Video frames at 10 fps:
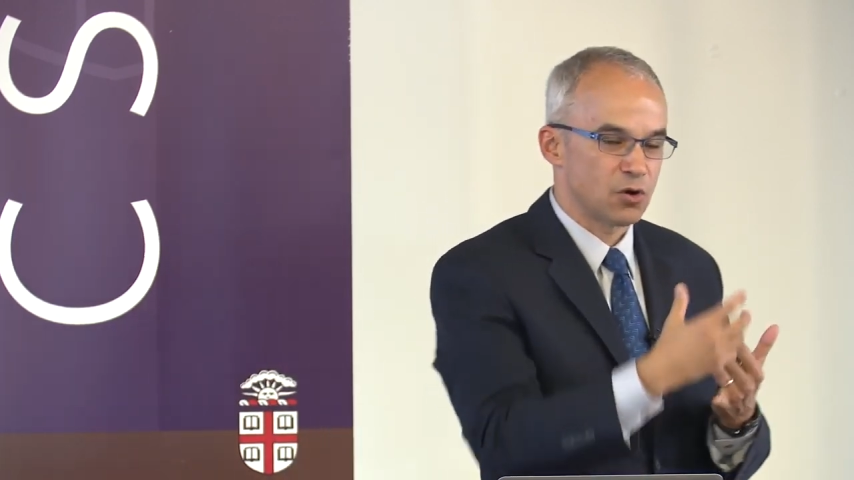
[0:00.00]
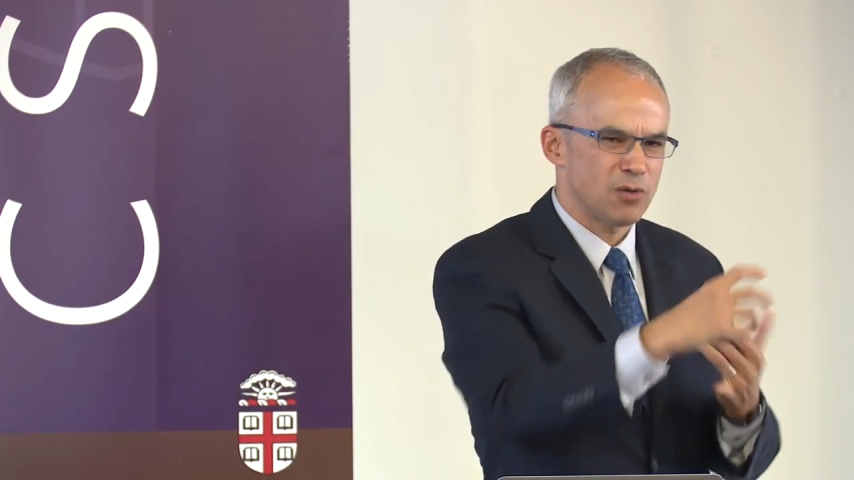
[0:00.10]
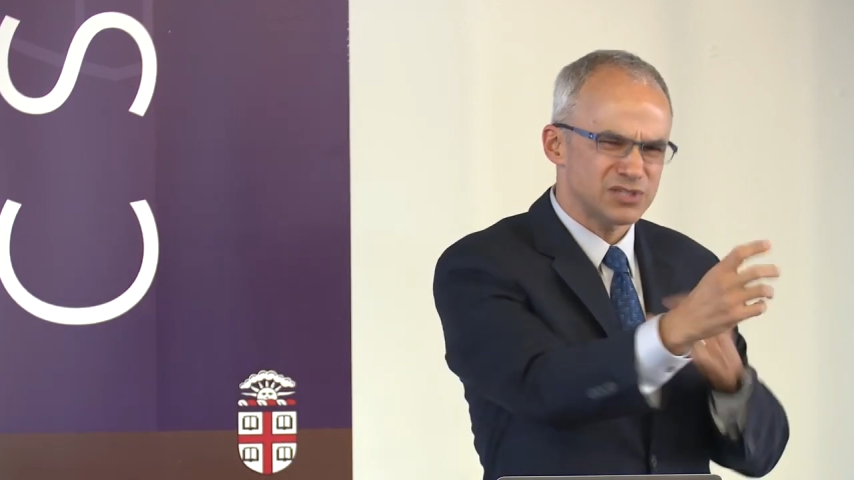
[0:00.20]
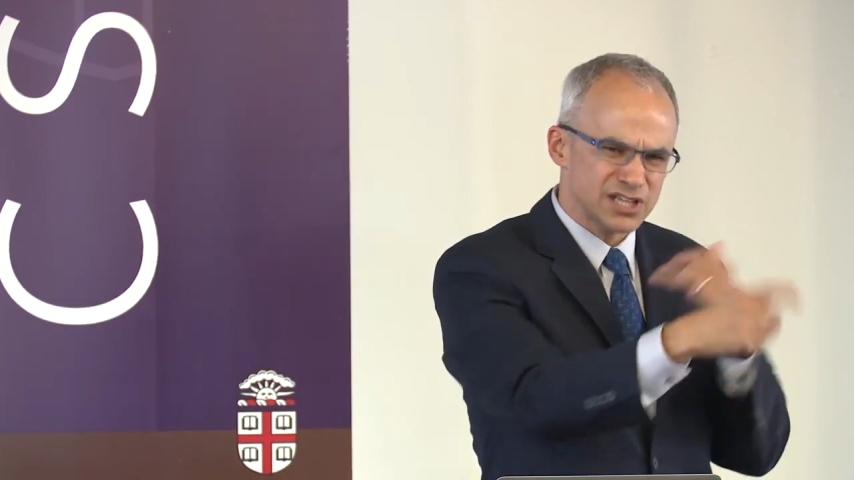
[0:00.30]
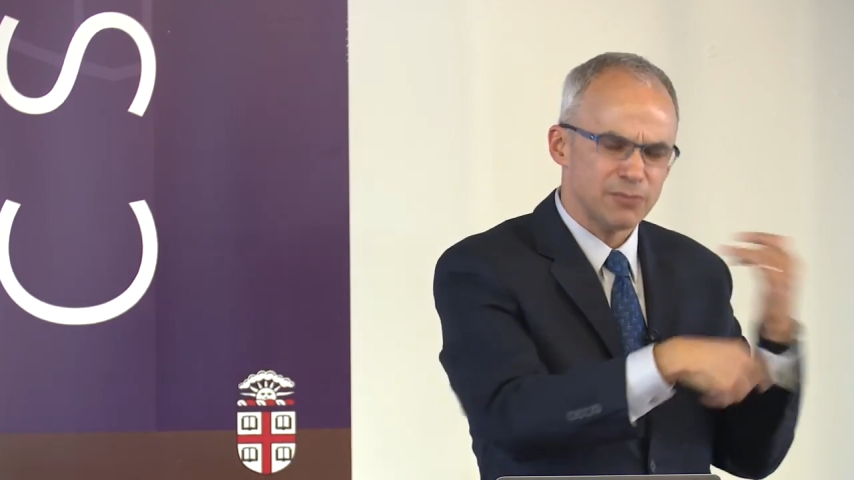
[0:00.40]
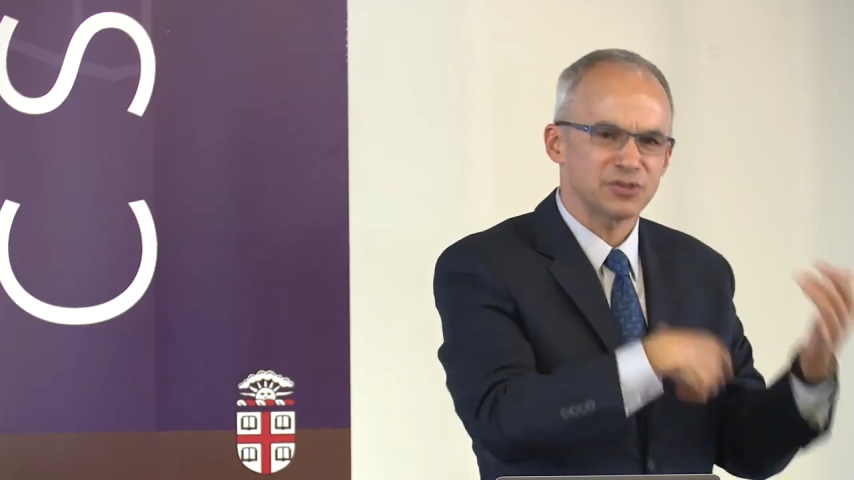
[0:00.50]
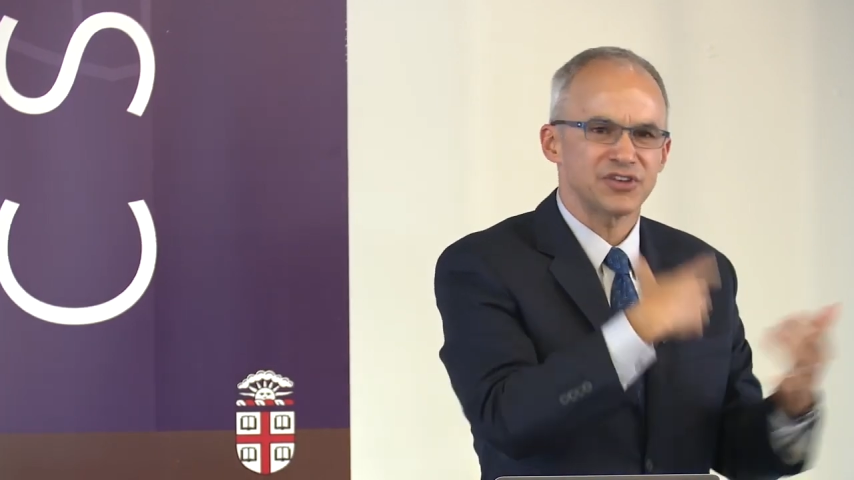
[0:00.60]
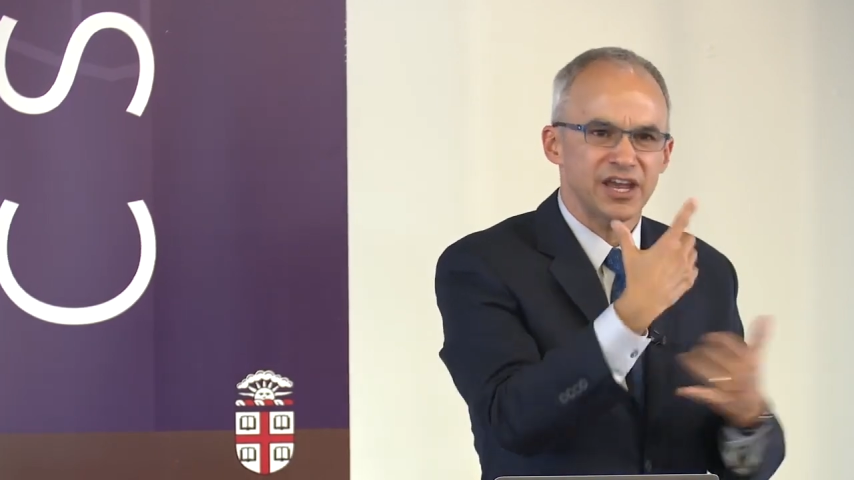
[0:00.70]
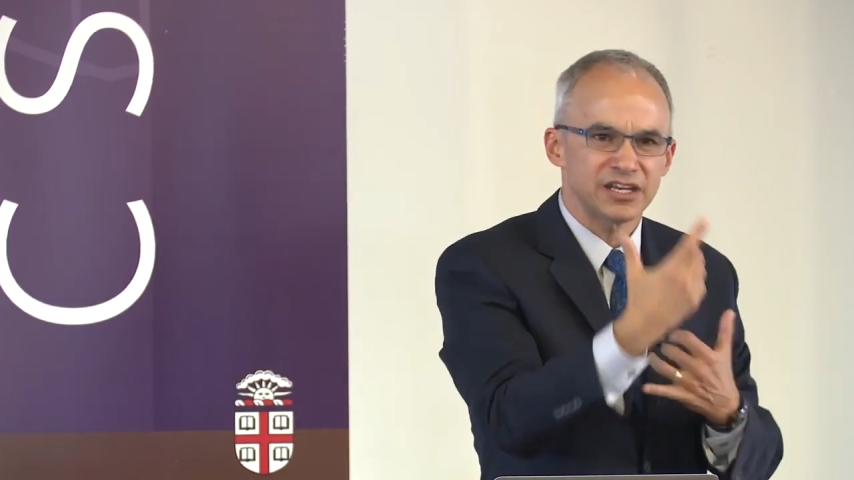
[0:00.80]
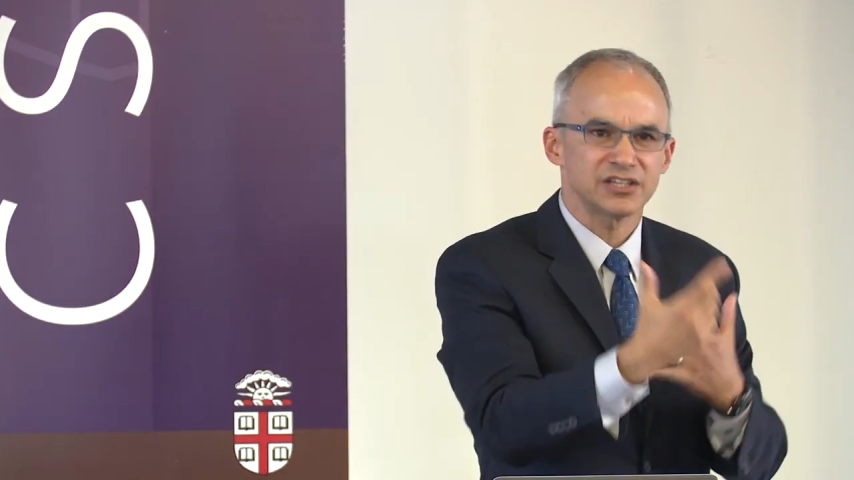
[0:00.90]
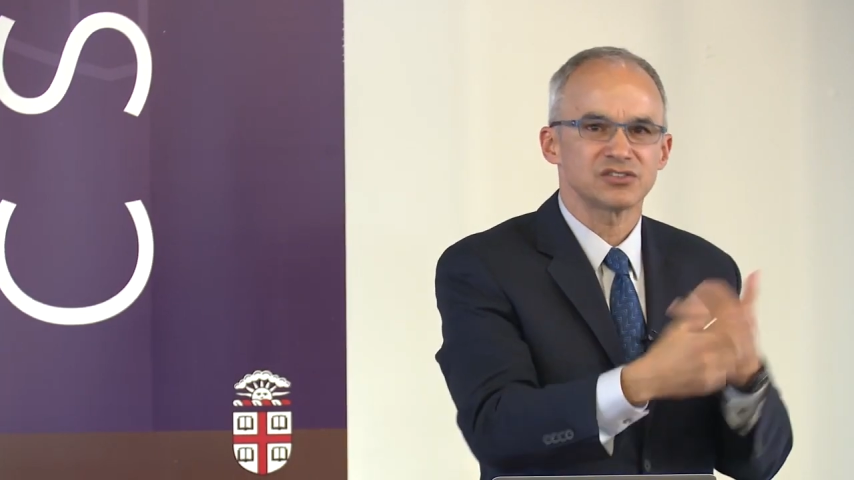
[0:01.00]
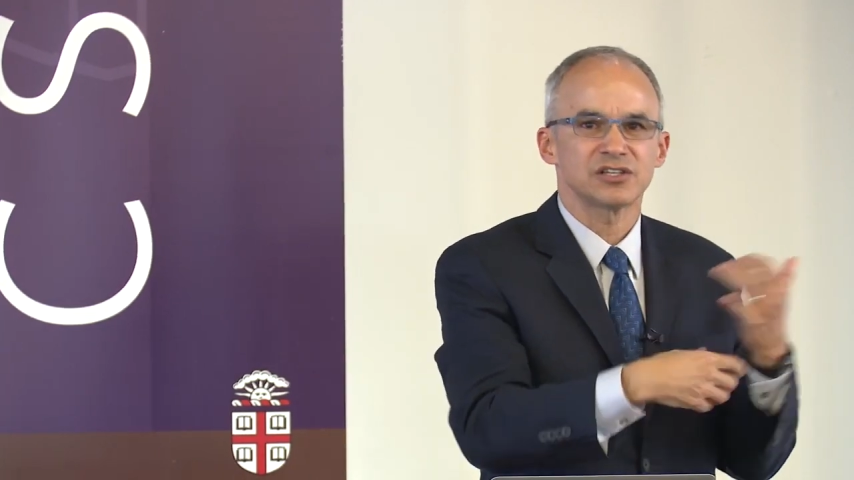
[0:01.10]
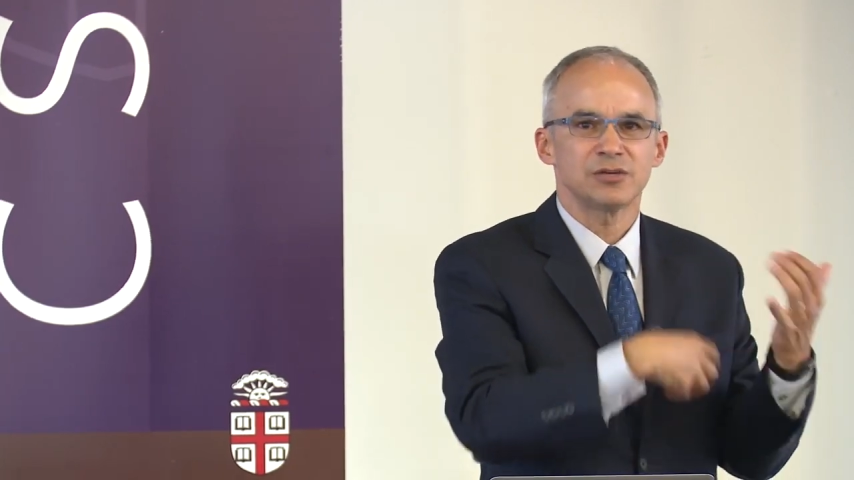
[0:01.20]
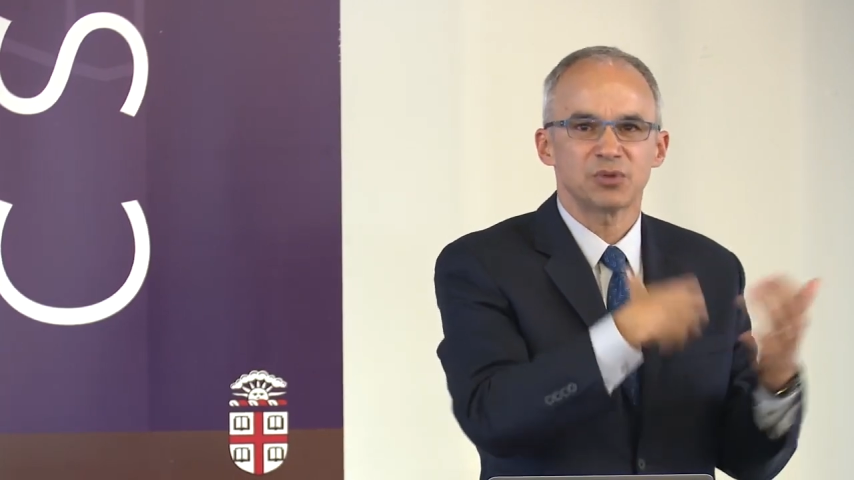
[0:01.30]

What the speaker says: almost simultaneously,